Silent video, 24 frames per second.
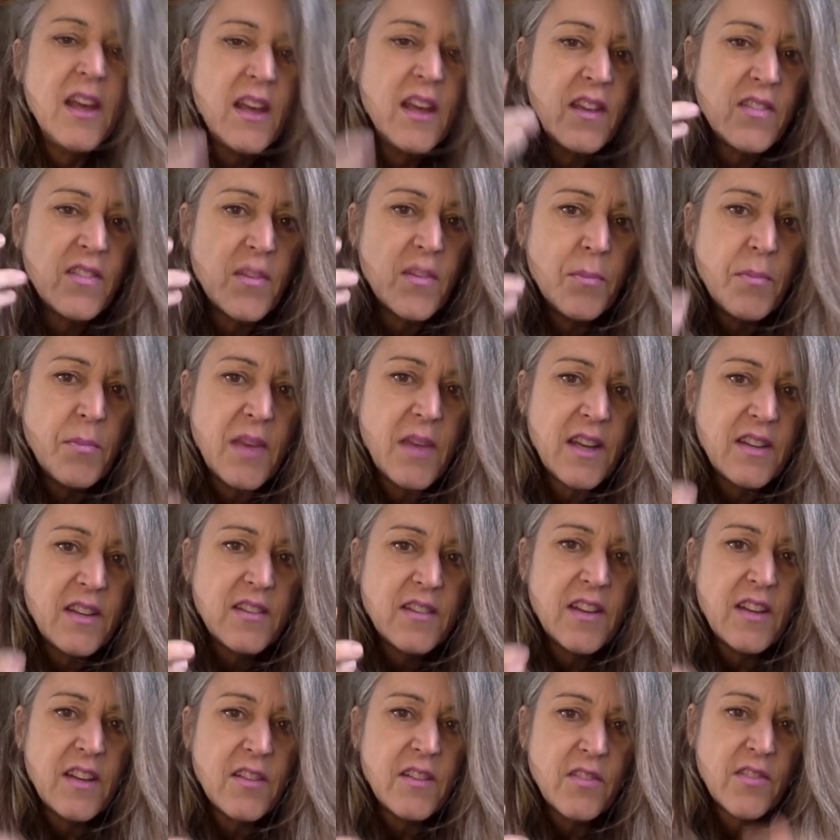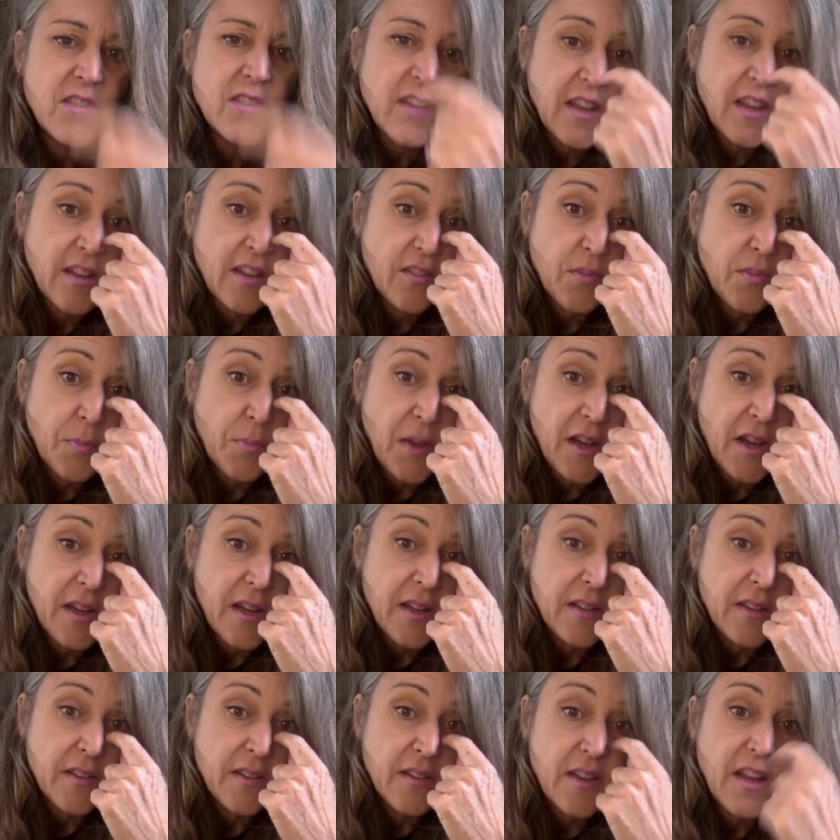It's a meditative state of
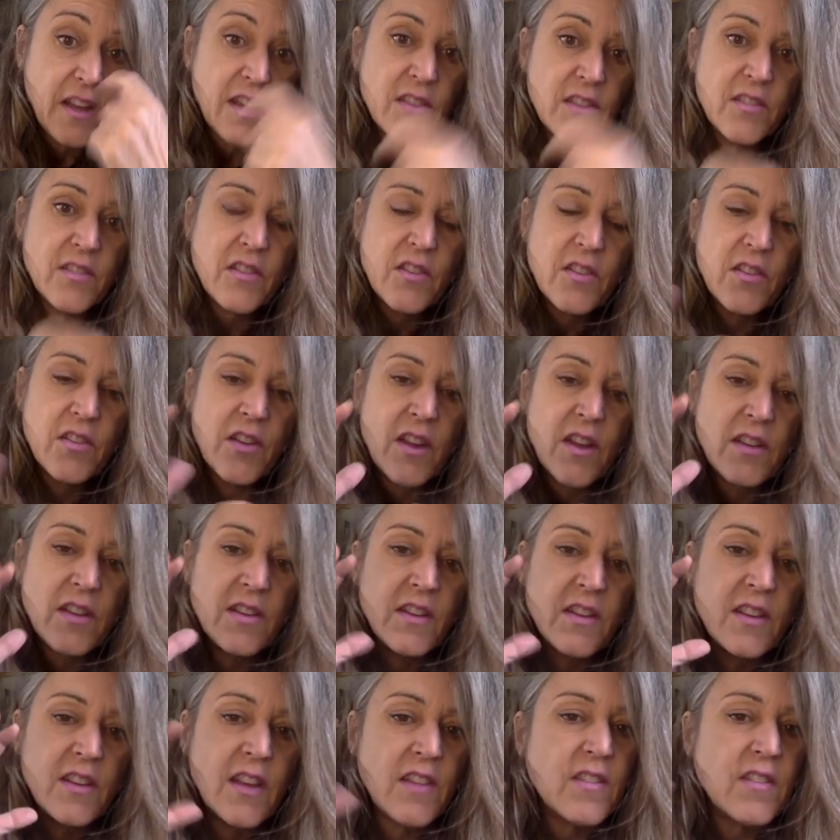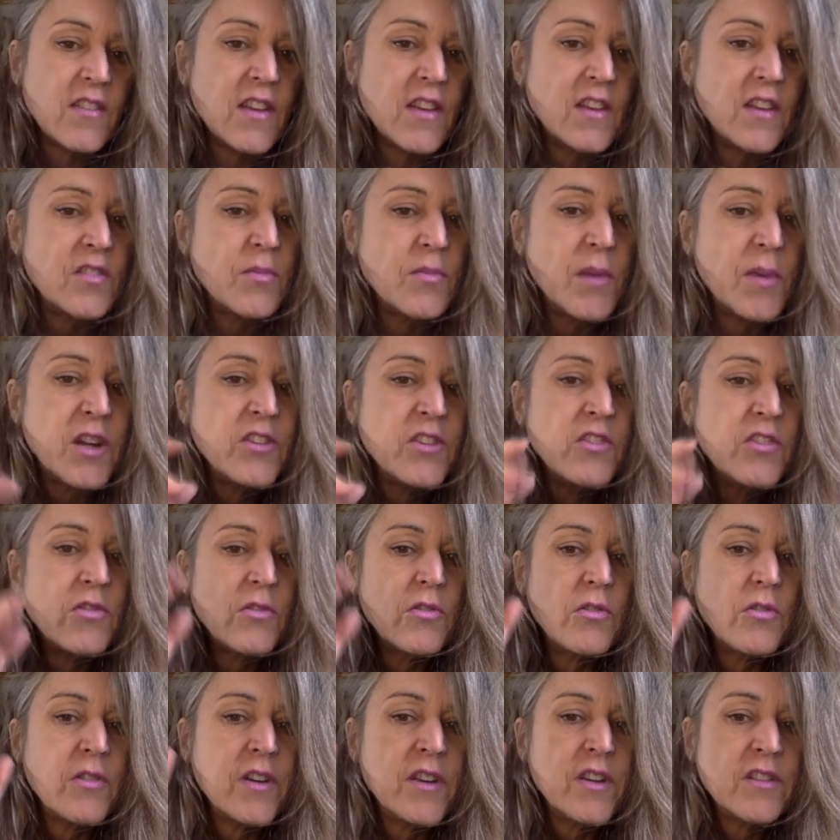mind, and and in that state of mind, you're
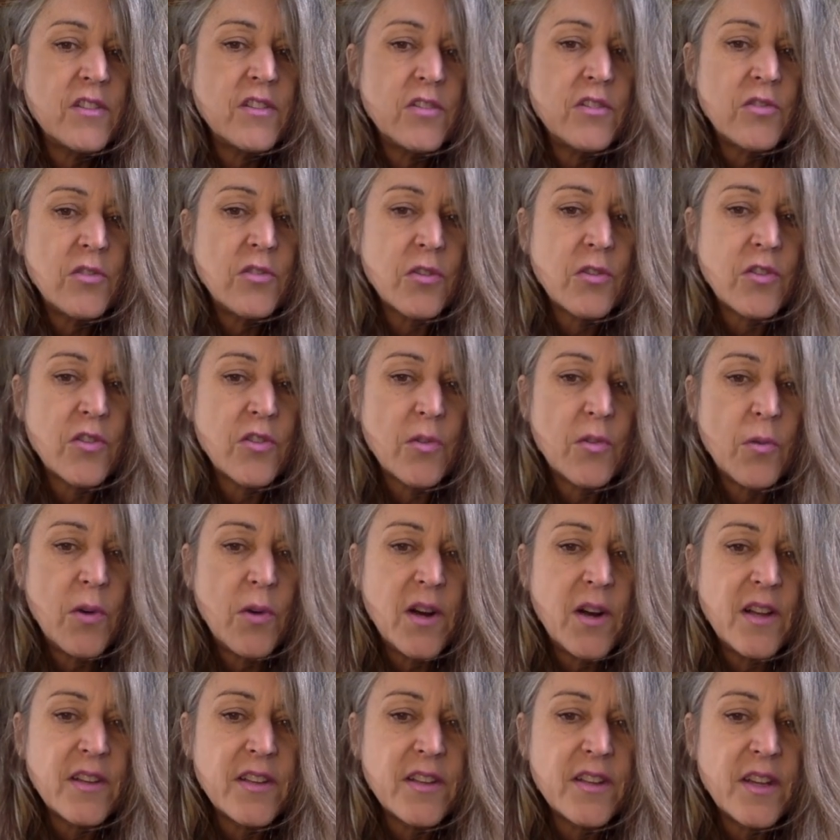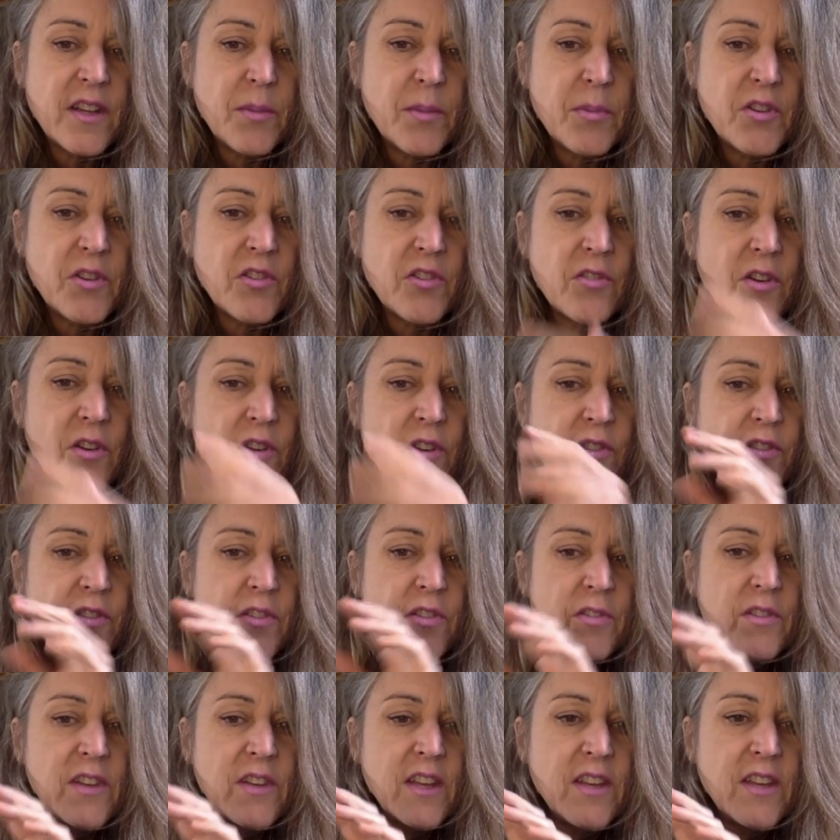oriented towards quality, but you're
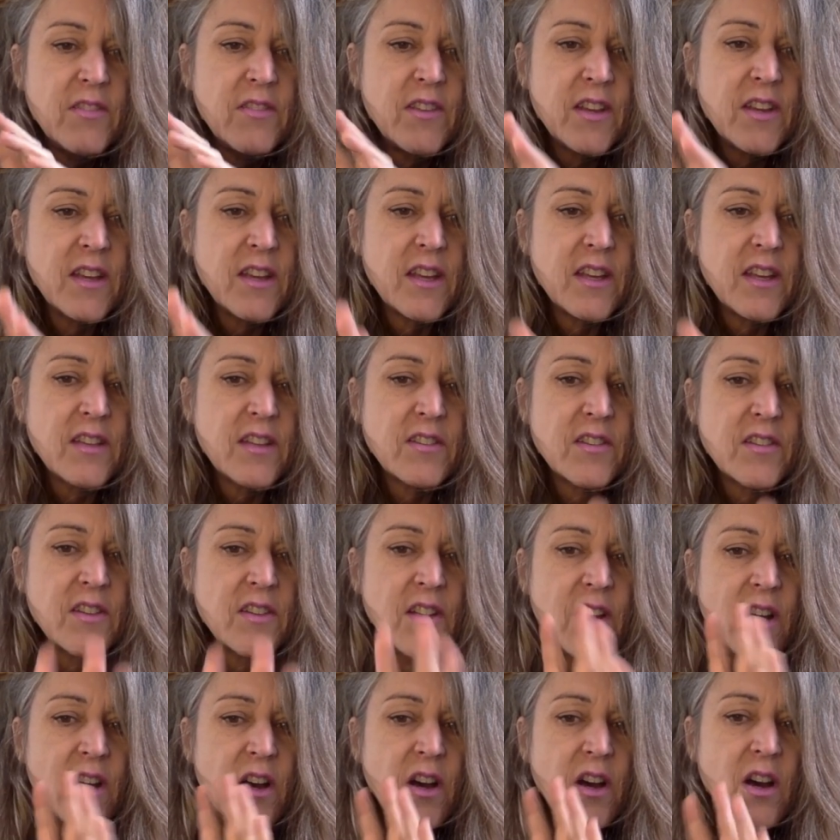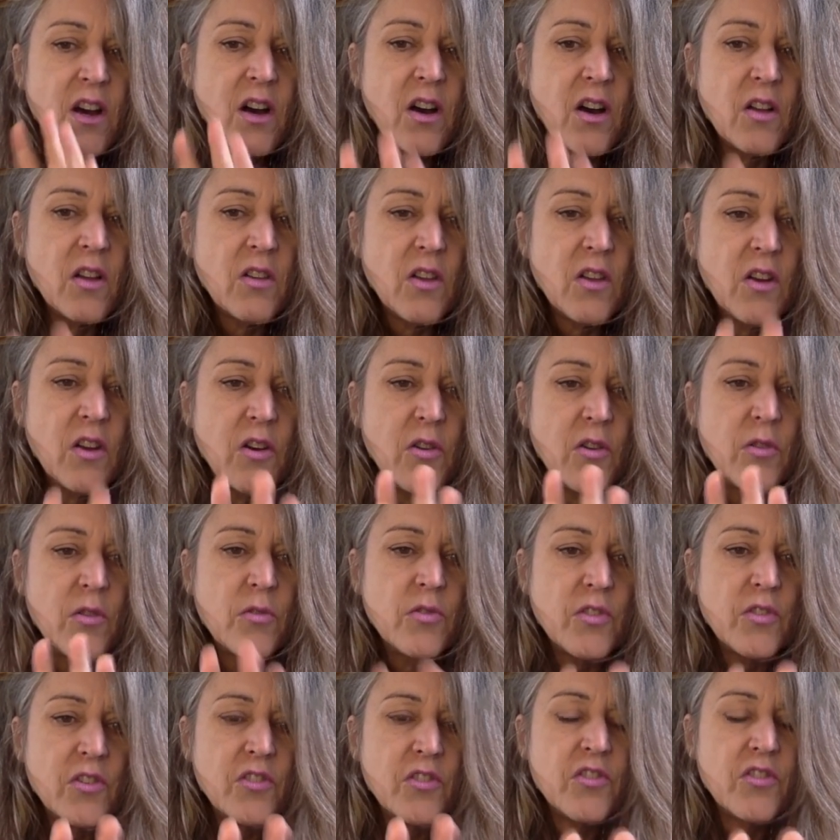also leaving it
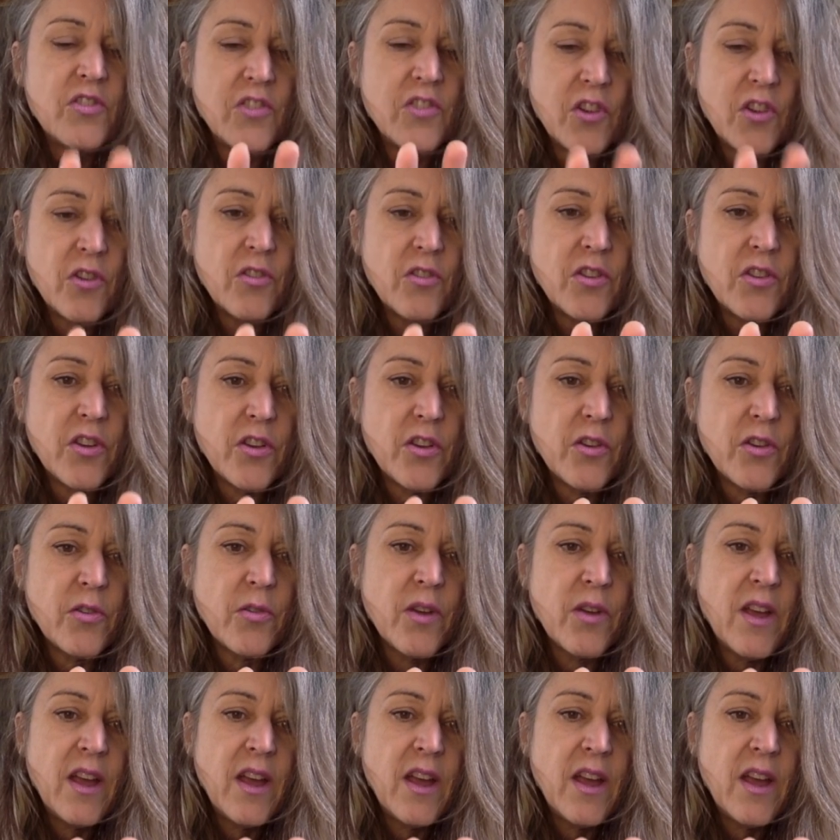alone to show you.